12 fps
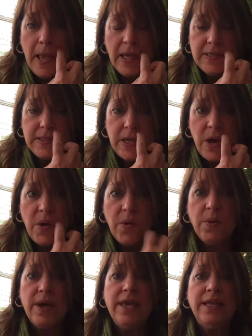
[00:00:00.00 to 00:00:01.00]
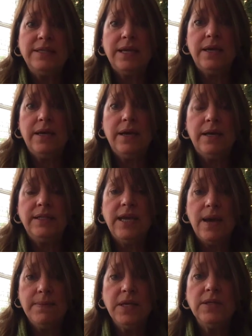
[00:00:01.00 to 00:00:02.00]
So it's a
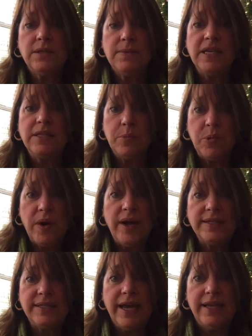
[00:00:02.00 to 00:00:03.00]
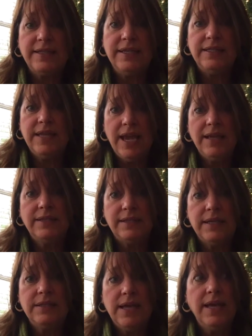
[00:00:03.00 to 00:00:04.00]
time consuming, it's a process. It takes
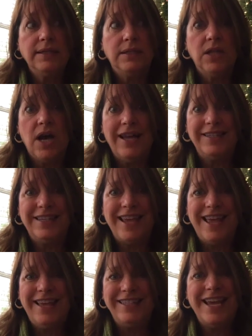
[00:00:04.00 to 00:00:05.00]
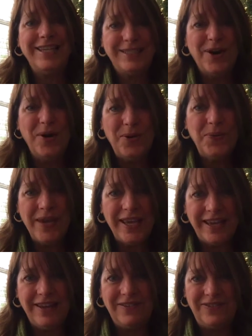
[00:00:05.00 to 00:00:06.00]
a lot. It takes a whole
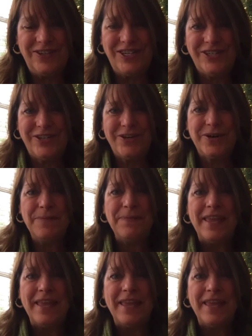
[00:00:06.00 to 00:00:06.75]
weekend for sure.